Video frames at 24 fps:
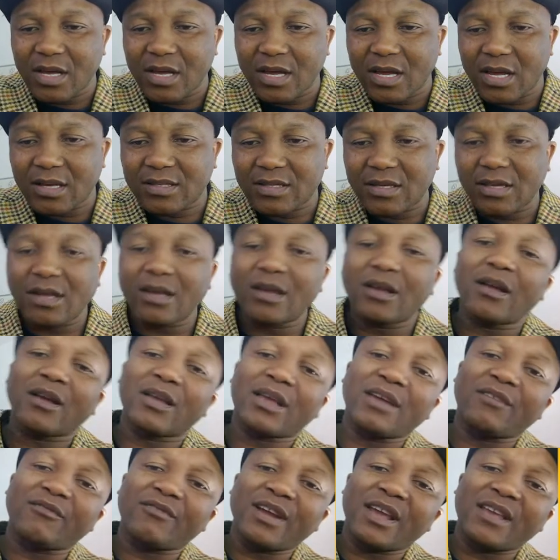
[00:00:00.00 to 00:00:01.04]
I
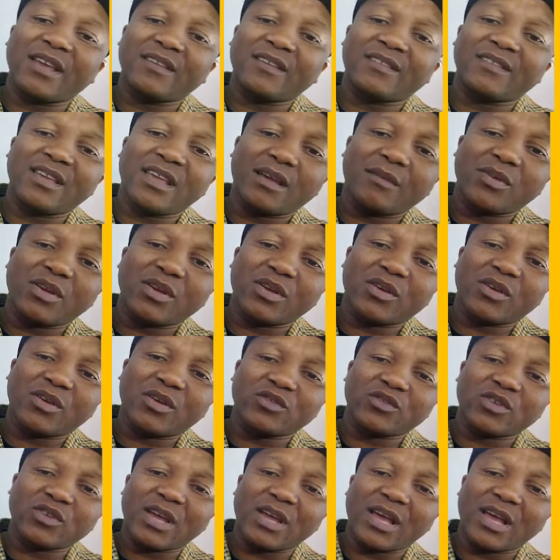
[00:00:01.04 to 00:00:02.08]
can erase here because
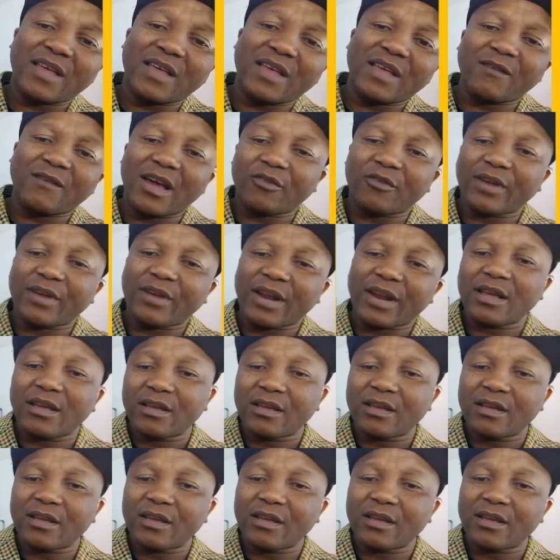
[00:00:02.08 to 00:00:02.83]
we got the value right